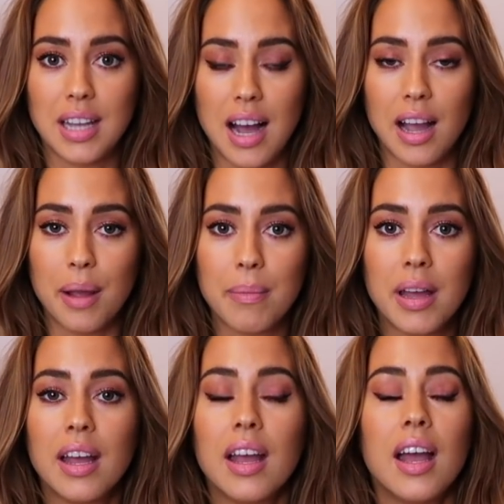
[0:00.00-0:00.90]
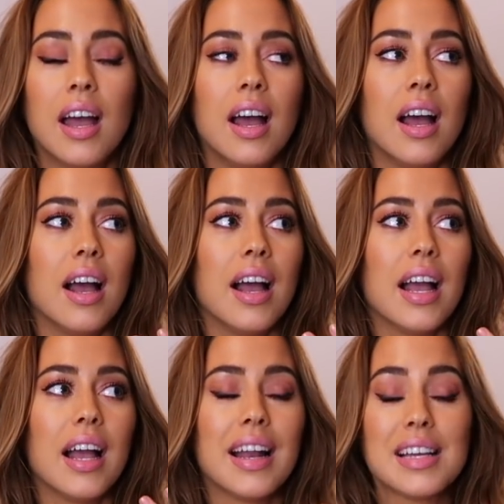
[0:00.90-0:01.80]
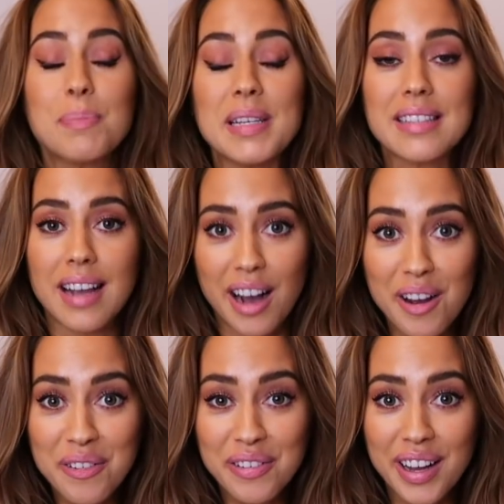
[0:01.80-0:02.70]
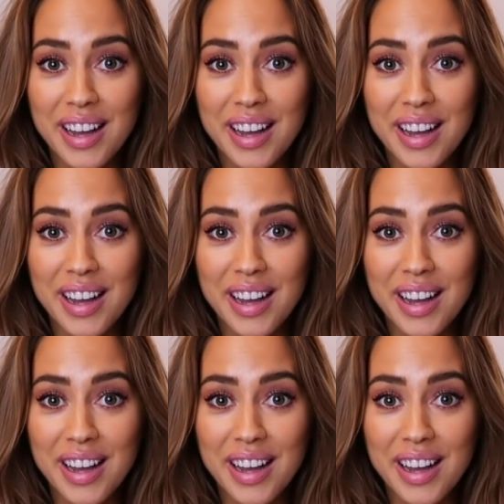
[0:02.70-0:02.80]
time. It has been tough.